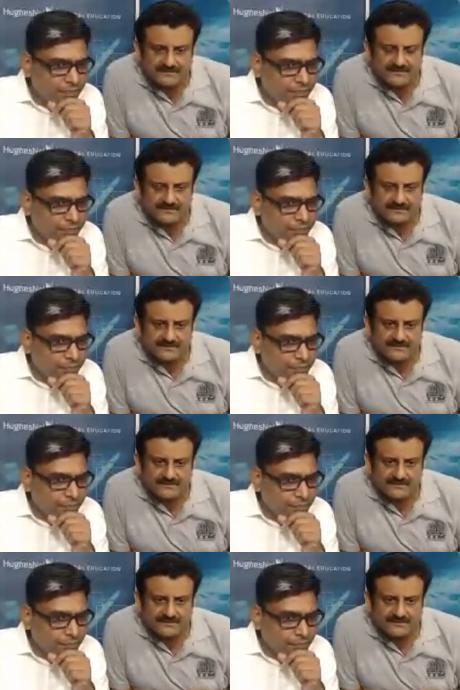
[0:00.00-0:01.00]

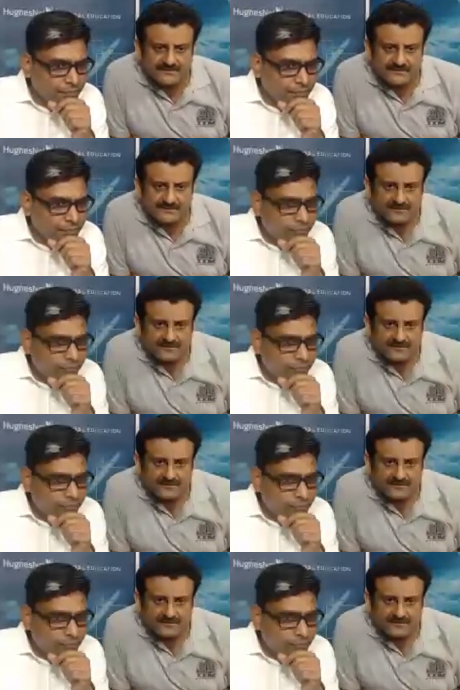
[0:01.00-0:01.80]
No one is speaking in this clip.